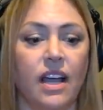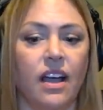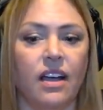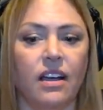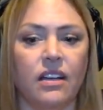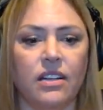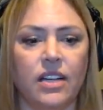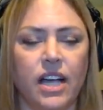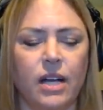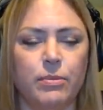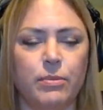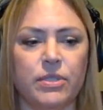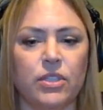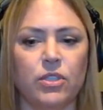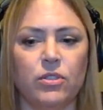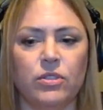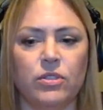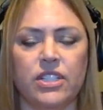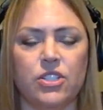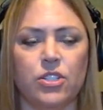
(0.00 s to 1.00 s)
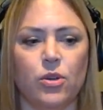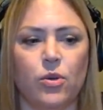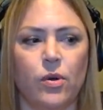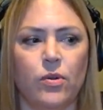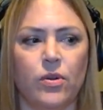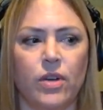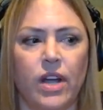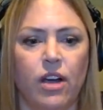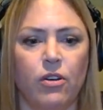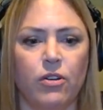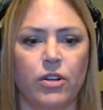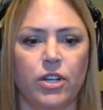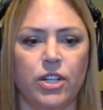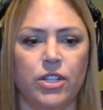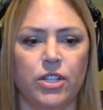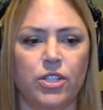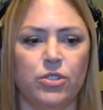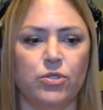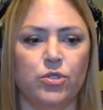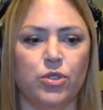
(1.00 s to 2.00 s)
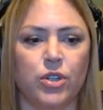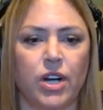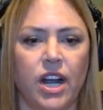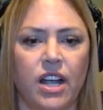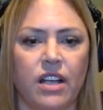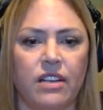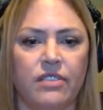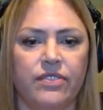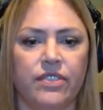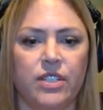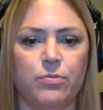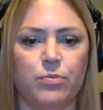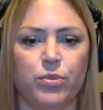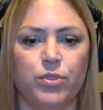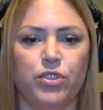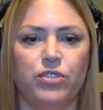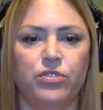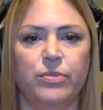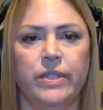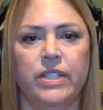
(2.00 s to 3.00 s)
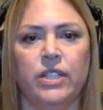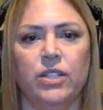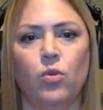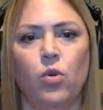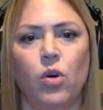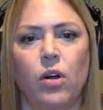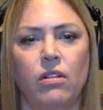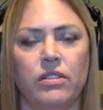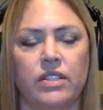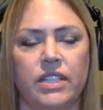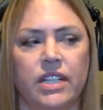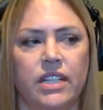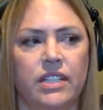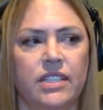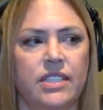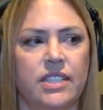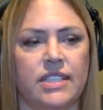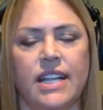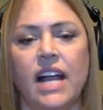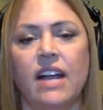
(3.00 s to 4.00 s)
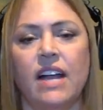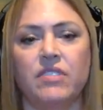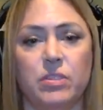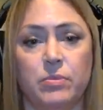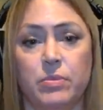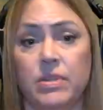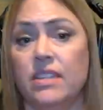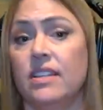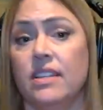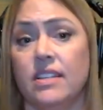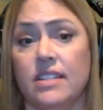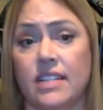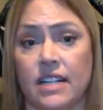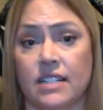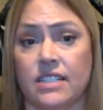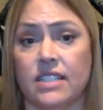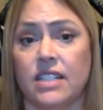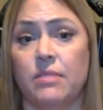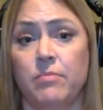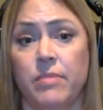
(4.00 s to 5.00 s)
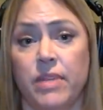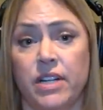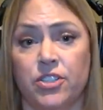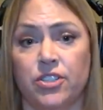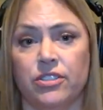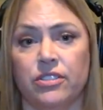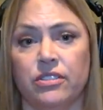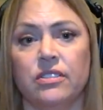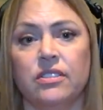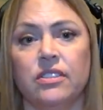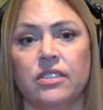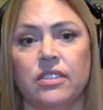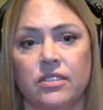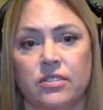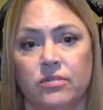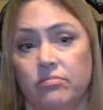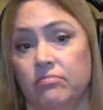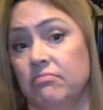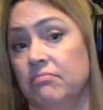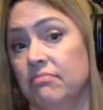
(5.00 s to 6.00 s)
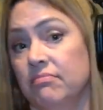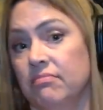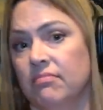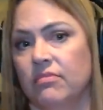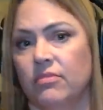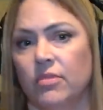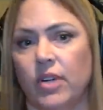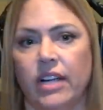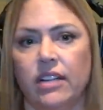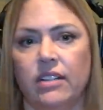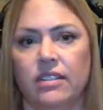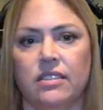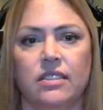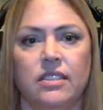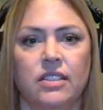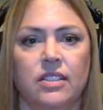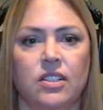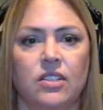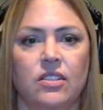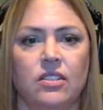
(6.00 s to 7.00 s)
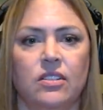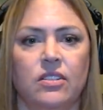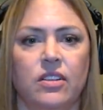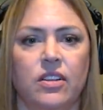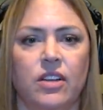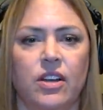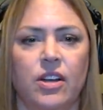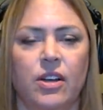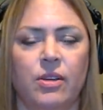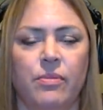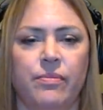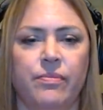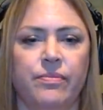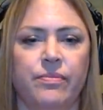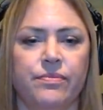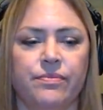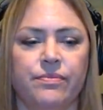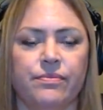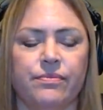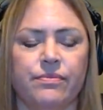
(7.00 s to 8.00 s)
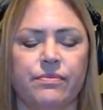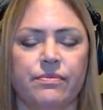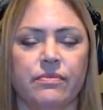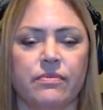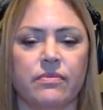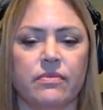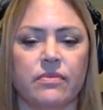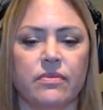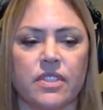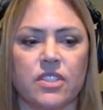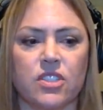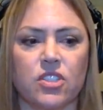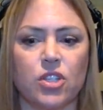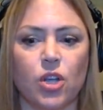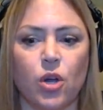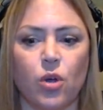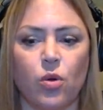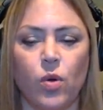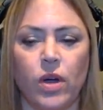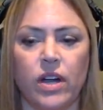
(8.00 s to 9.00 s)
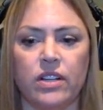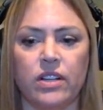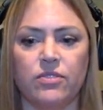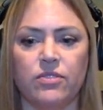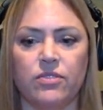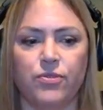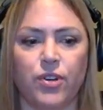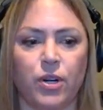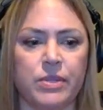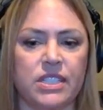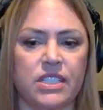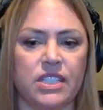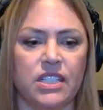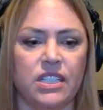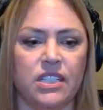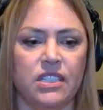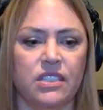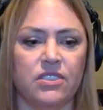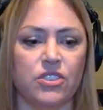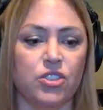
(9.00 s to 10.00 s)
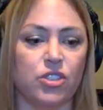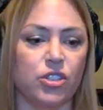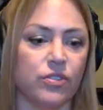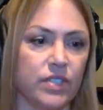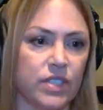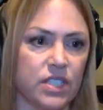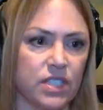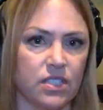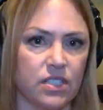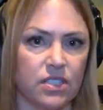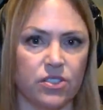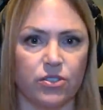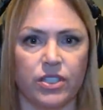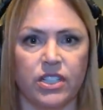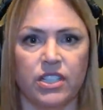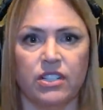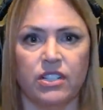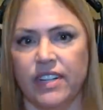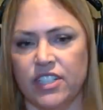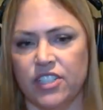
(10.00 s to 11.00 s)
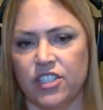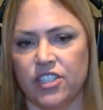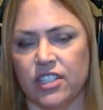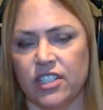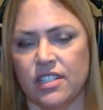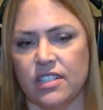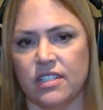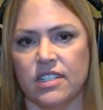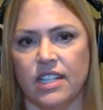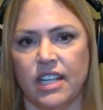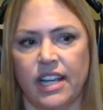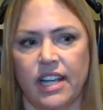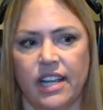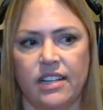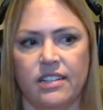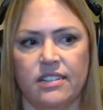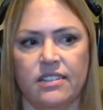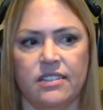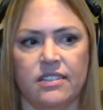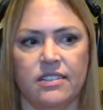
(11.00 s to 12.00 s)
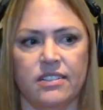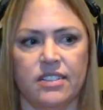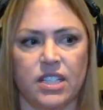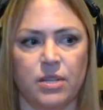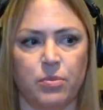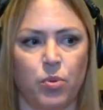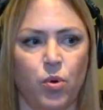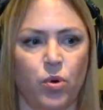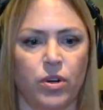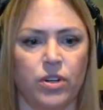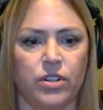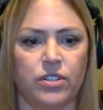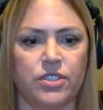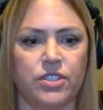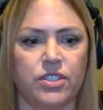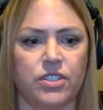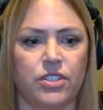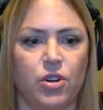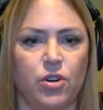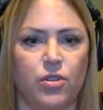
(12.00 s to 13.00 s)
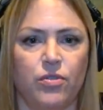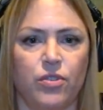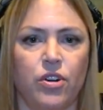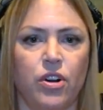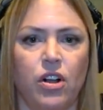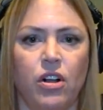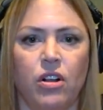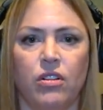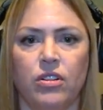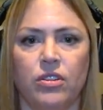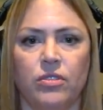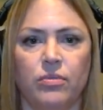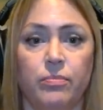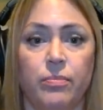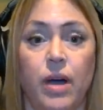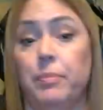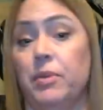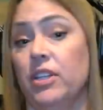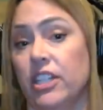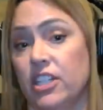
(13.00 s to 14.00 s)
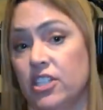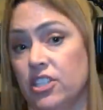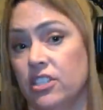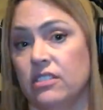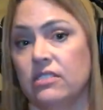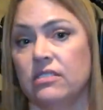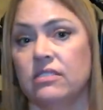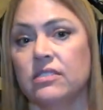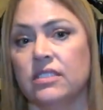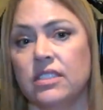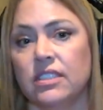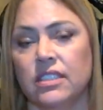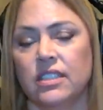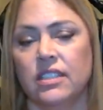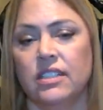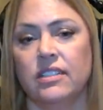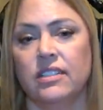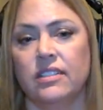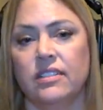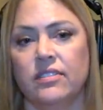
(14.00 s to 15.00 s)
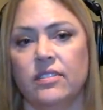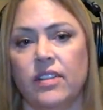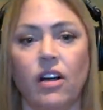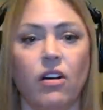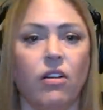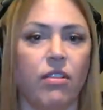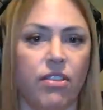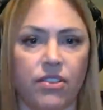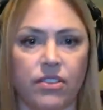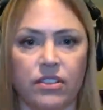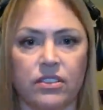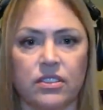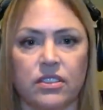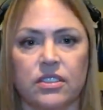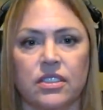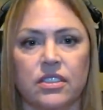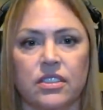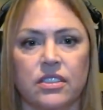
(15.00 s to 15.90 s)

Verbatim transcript: Yeah, absolutely. So how can you drive improvement in quality? It doesn't have to be the exact same measure, right? Right. Um, so what pharmacy services or interventions can support overall population health?